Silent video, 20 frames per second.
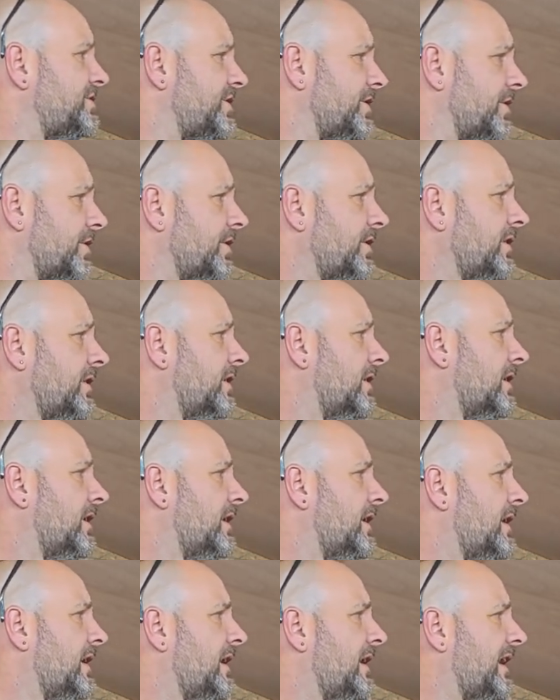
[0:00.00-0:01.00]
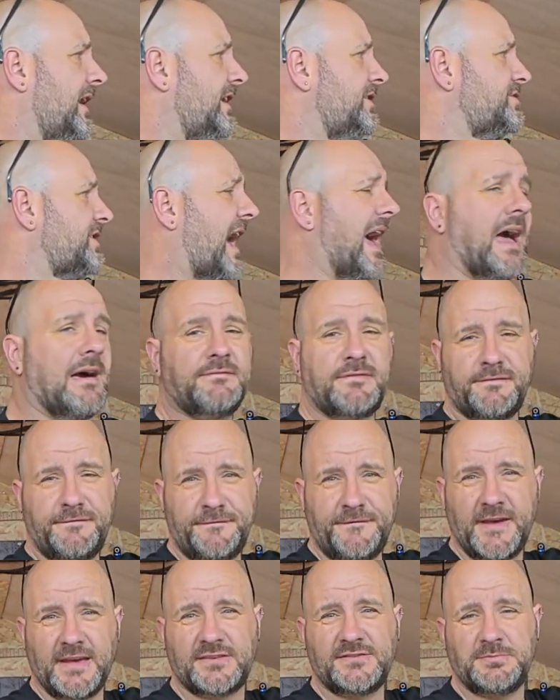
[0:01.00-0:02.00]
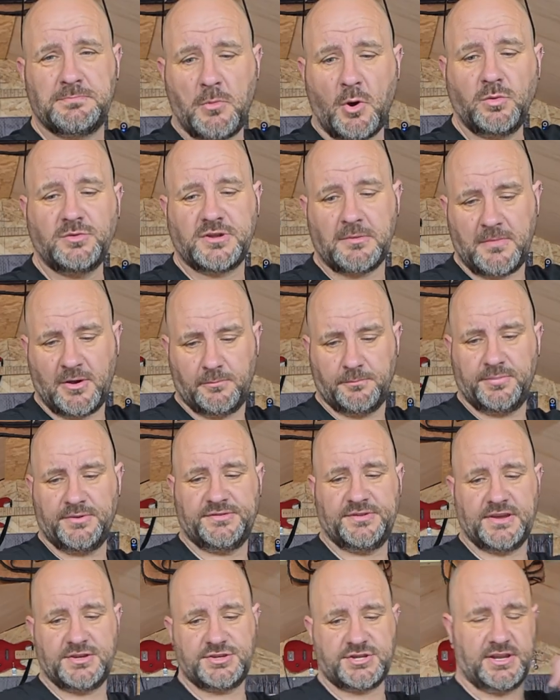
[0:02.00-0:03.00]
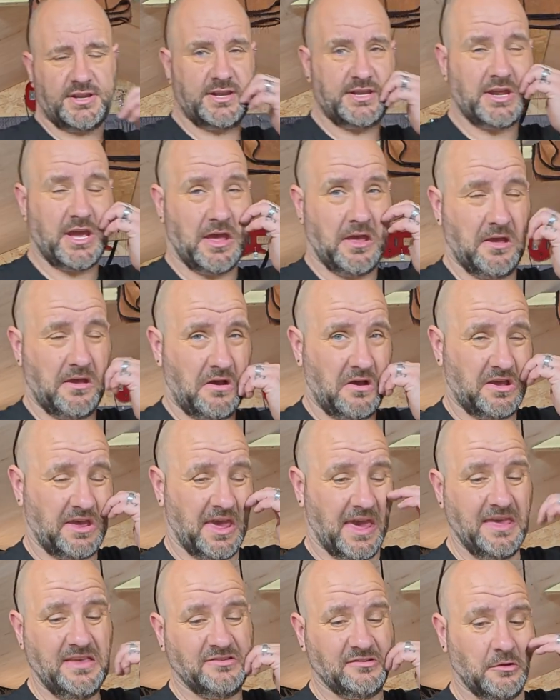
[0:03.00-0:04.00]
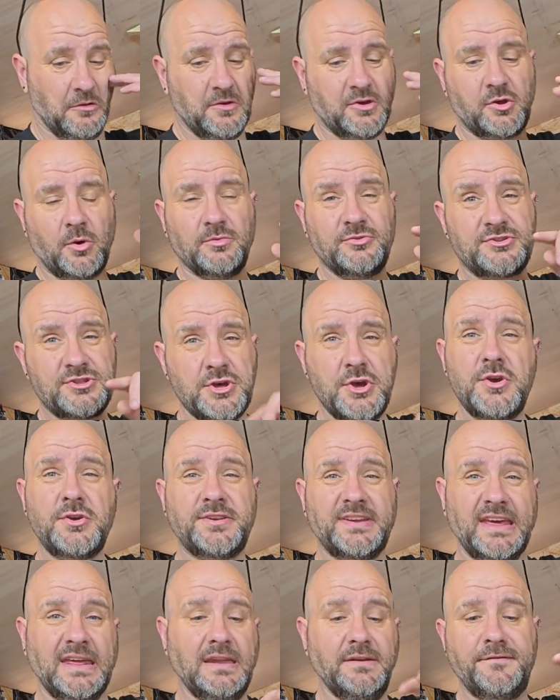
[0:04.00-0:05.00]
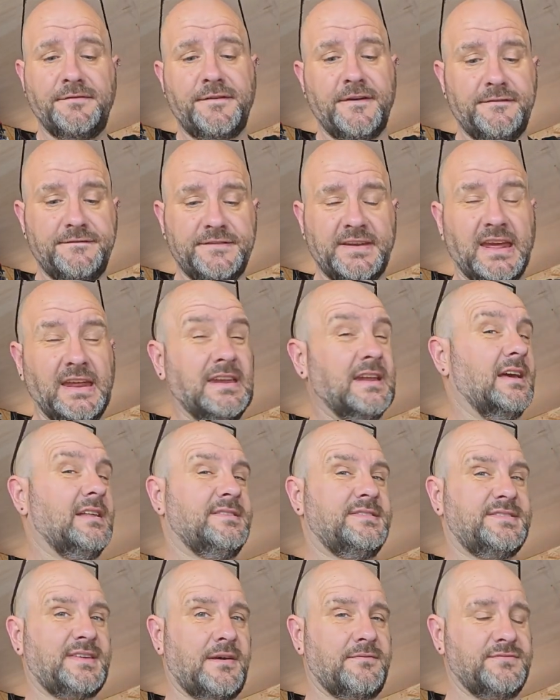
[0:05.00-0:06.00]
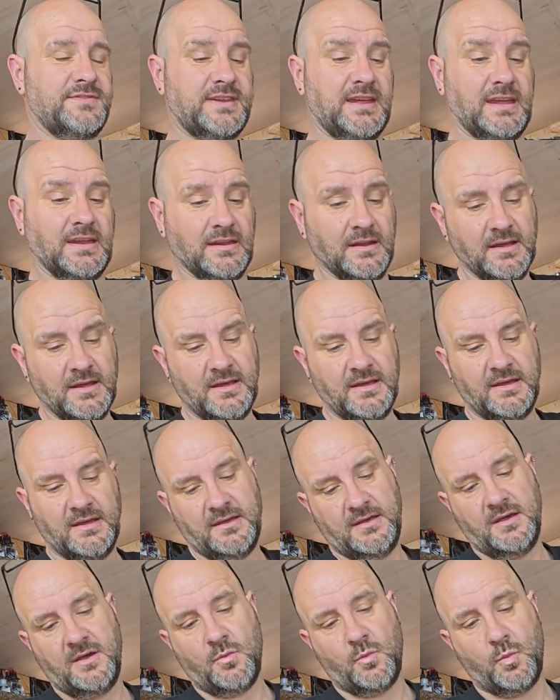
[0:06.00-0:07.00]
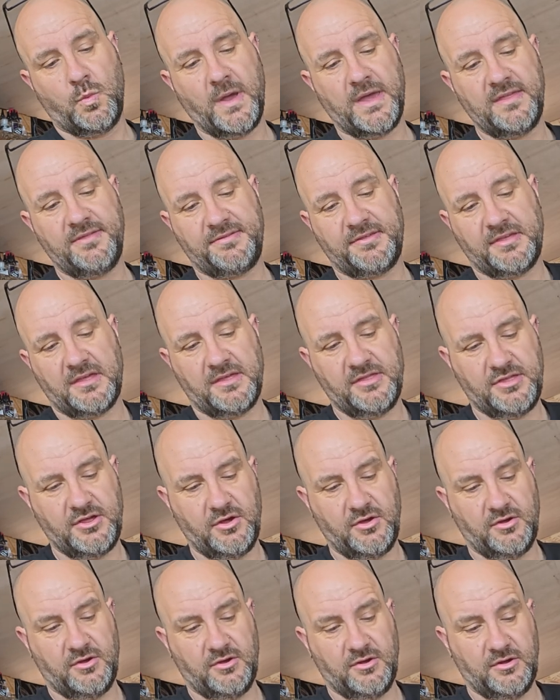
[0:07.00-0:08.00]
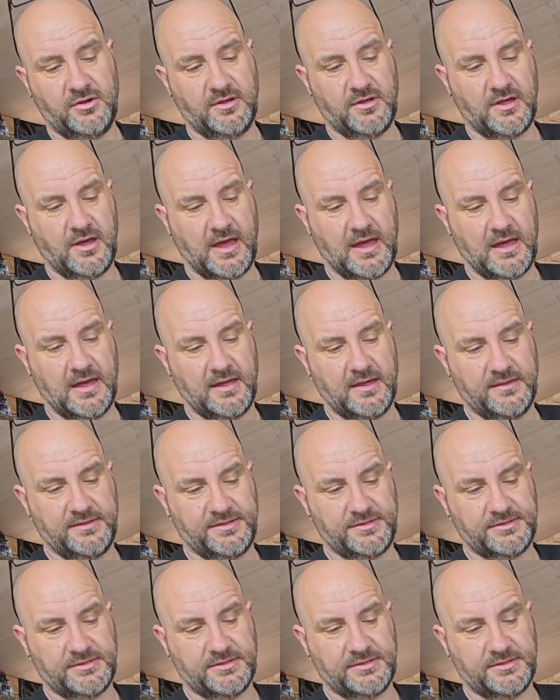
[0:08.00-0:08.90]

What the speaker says: you have a fixed motor mount position in here, okay? So it goes 13, 15 and 17. With the